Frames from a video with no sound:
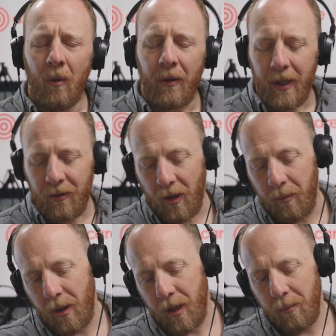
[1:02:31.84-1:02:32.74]
Well, I think there's
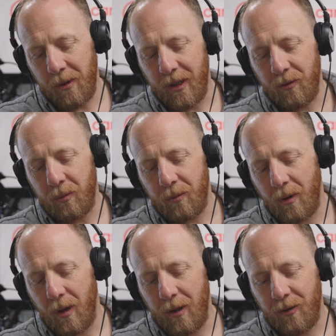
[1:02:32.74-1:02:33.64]
a couple of things
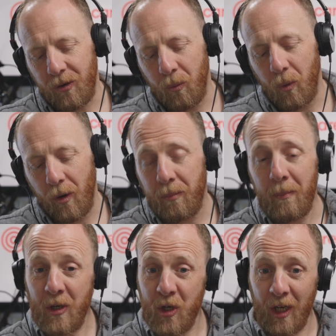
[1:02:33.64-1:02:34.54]
sort of worth
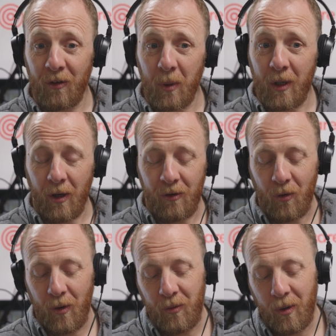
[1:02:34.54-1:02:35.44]
mentioning as we kind of
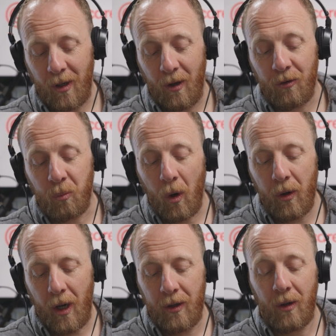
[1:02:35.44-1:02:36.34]
draw it to a close.
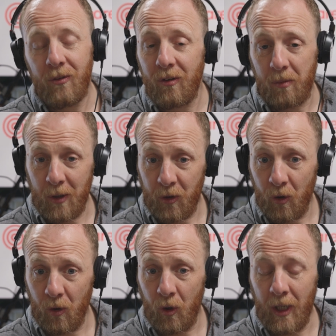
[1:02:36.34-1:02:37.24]
One, I noticed something on
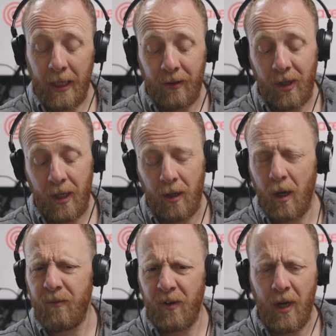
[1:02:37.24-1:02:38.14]
your LinkedIn, and
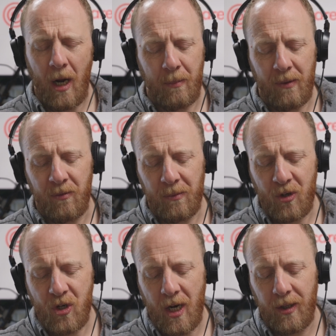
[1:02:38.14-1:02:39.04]
hopefully you're happy for me
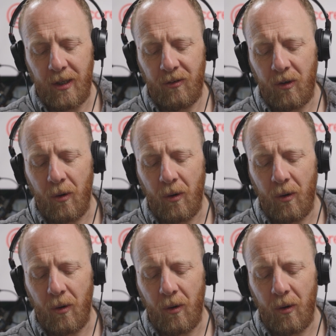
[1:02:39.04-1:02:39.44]
to share this.